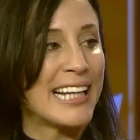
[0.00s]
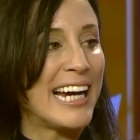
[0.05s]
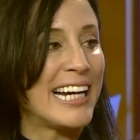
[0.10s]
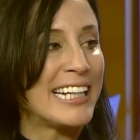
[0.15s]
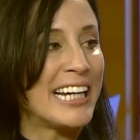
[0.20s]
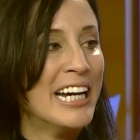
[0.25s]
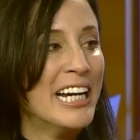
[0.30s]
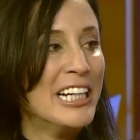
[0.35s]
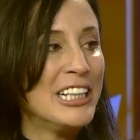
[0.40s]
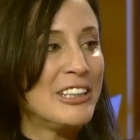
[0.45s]

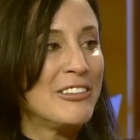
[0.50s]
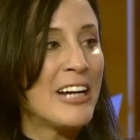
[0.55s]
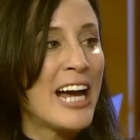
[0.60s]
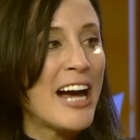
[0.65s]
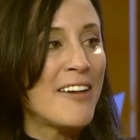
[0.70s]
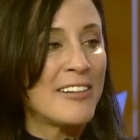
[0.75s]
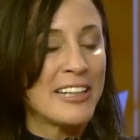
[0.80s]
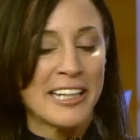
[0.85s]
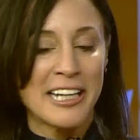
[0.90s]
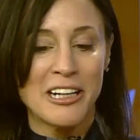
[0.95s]
Like oh, you
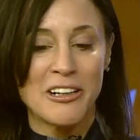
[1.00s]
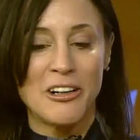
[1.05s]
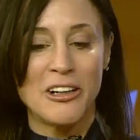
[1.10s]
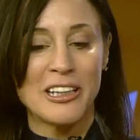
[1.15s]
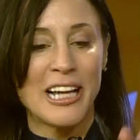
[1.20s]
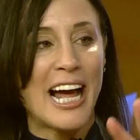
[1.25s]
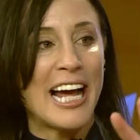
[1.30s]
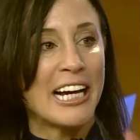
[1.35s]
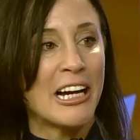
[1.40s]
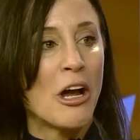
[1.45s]
have yeah. a little
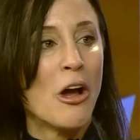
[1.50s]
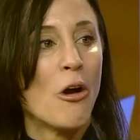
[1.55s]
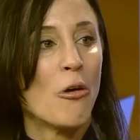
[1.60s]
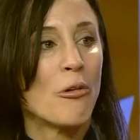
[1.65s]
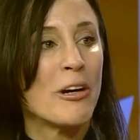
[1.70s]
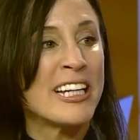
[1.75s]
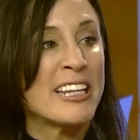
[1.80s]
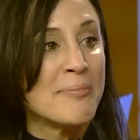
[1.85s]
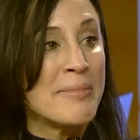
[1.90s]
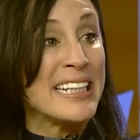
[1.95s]
like, like
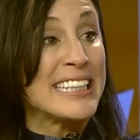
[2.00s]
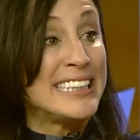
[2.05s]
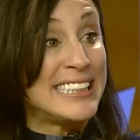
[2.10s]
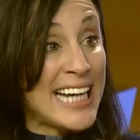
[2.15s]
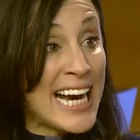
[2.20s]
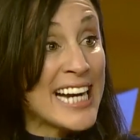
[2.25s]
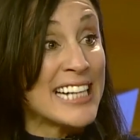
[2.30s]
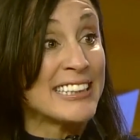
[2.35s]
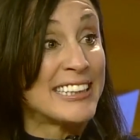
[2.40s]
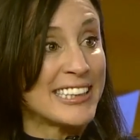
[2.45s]
rhythmic versus...
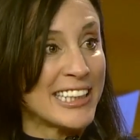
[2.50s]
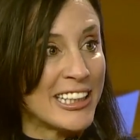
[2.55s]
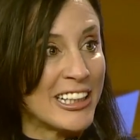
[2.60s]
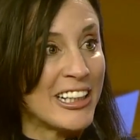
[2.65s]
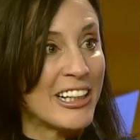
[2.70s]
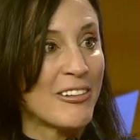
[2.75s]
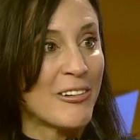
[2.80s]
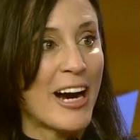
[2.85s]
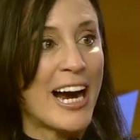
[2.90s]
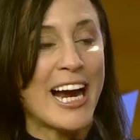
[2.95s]

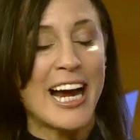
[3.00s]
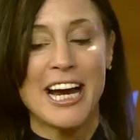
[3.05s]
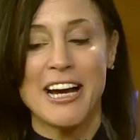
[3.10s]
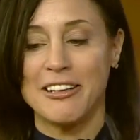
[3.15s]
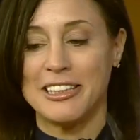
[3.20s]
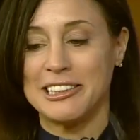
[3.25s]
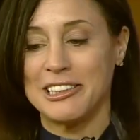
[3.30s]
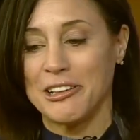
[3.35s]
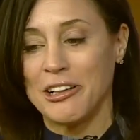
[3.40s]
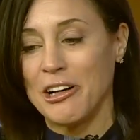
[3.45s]
dancer, right?
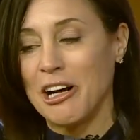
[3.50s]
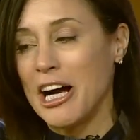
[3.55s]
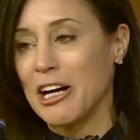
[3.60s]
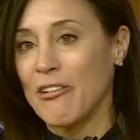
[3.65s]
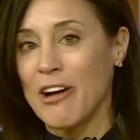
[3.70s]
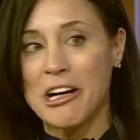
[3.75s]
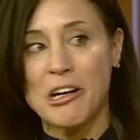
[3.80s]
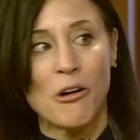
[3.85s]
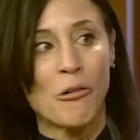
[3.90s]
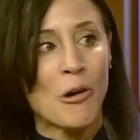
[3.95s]
Yeah. To a
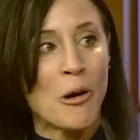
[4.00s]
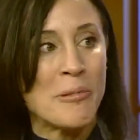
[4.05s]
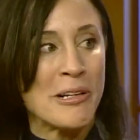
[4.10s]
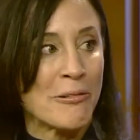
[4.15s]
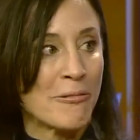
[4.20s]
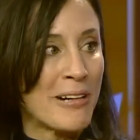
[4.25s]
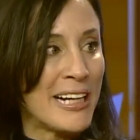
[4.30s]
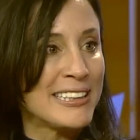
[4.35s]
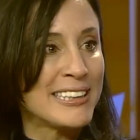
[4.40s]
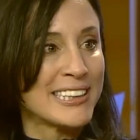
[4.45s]

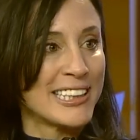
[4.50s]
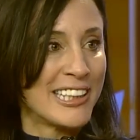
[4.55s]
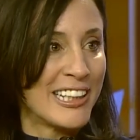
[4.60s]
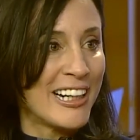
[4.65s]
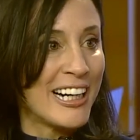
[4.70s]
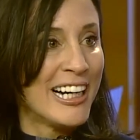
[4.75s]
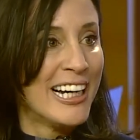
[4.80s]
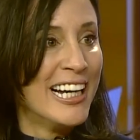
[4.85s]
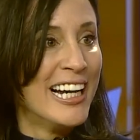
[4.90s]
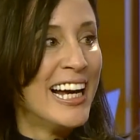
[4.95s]
Greco-Roman
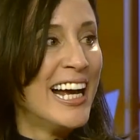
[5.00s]
wrestler.